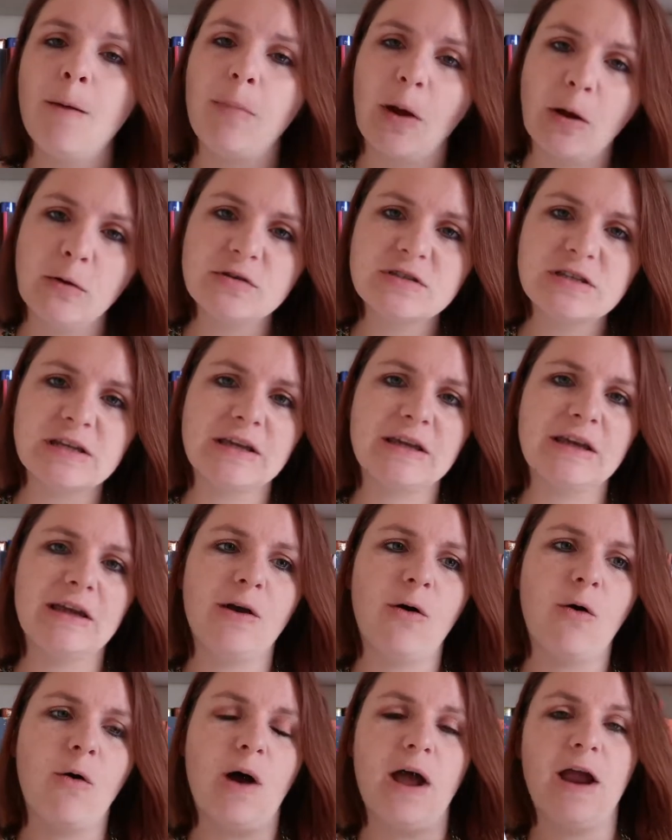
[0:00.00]
boats
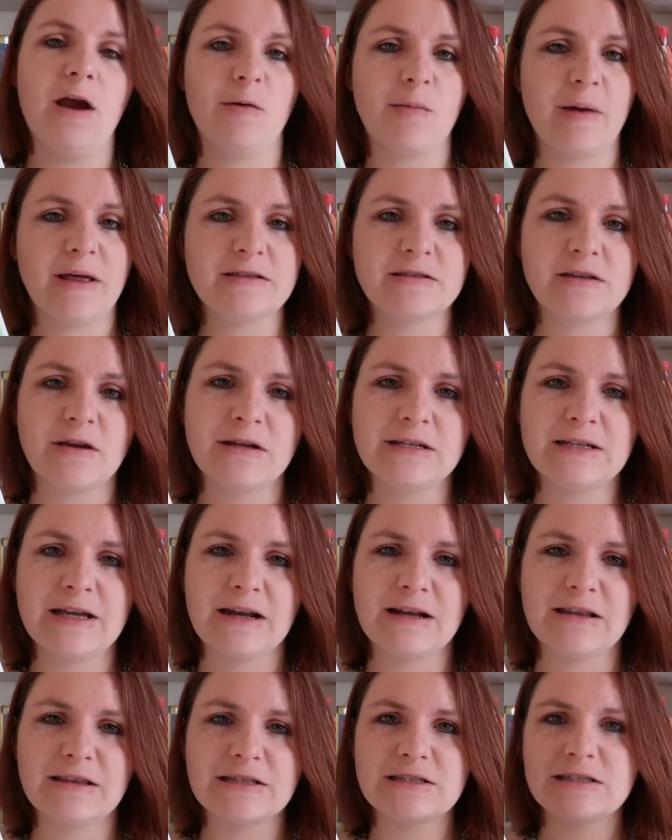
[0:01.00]
sinking or airplanes going
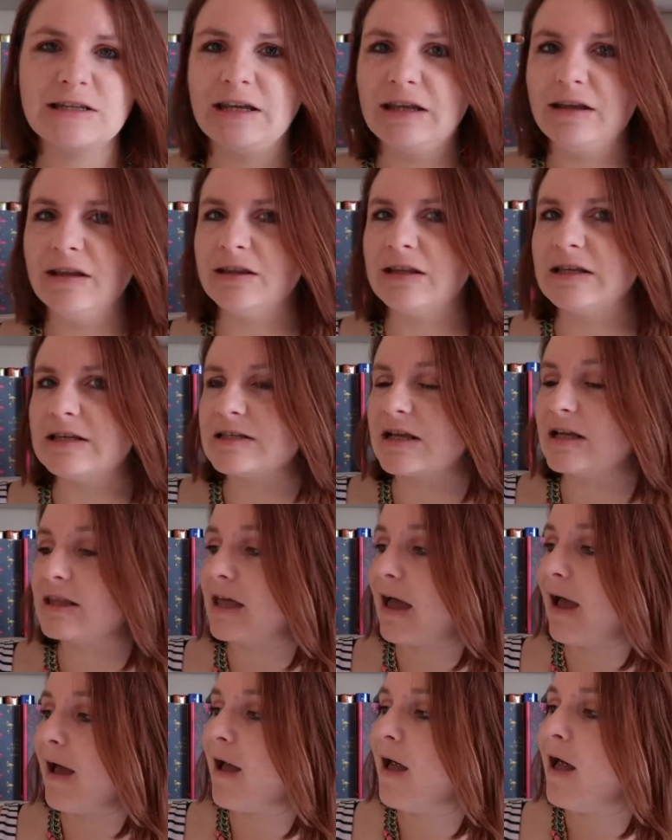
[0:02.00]
down in the sea and things like
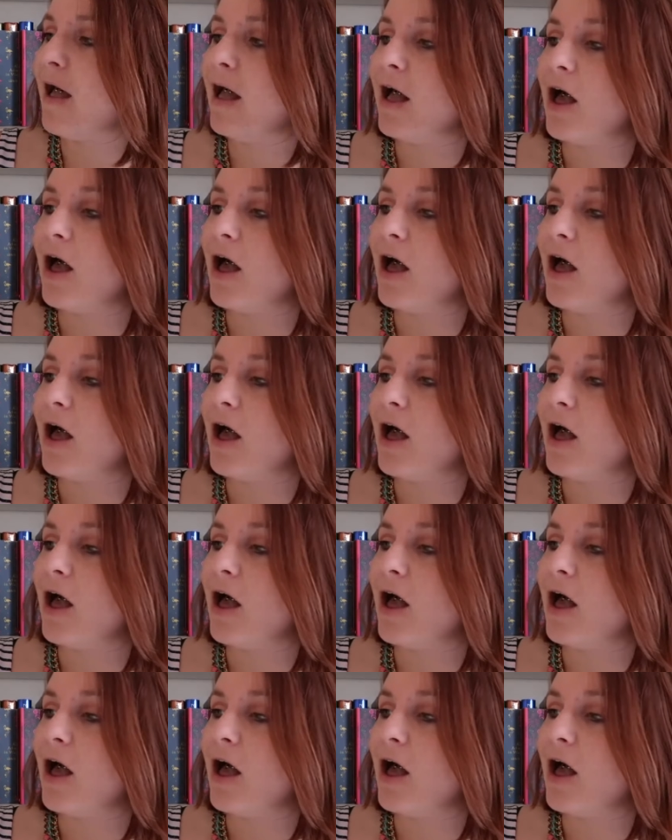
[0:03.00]
that.